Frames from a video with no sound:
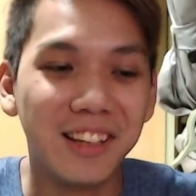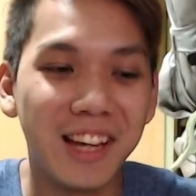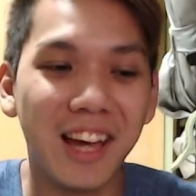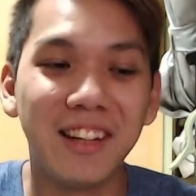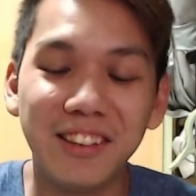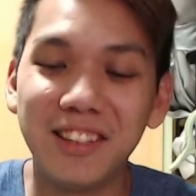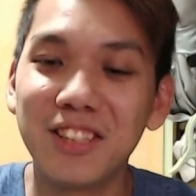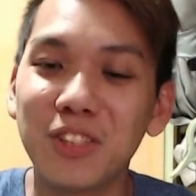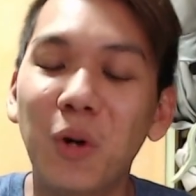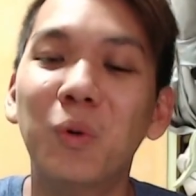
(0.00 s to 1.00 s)
can
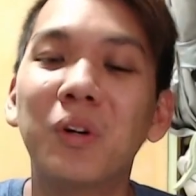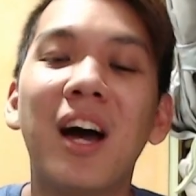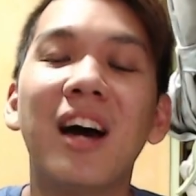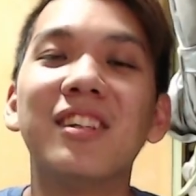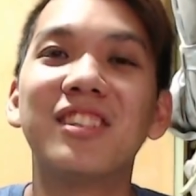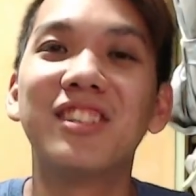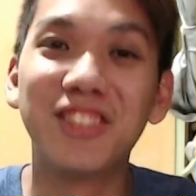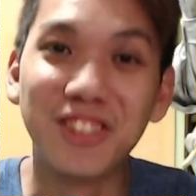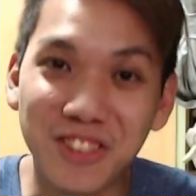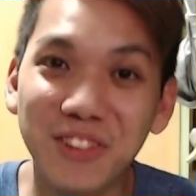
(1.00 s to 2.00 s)
these old cards
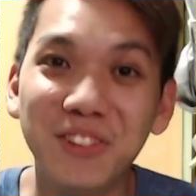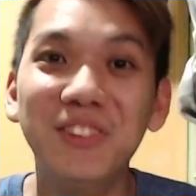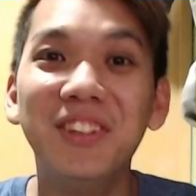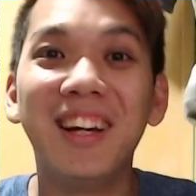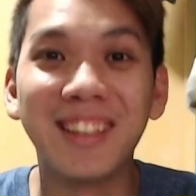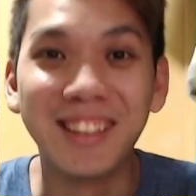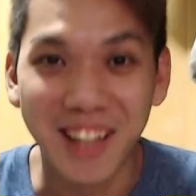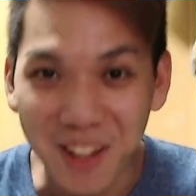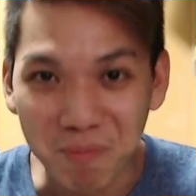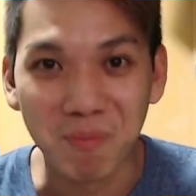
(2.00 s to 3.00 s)
still
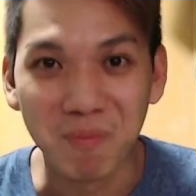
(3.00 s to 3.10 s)
game?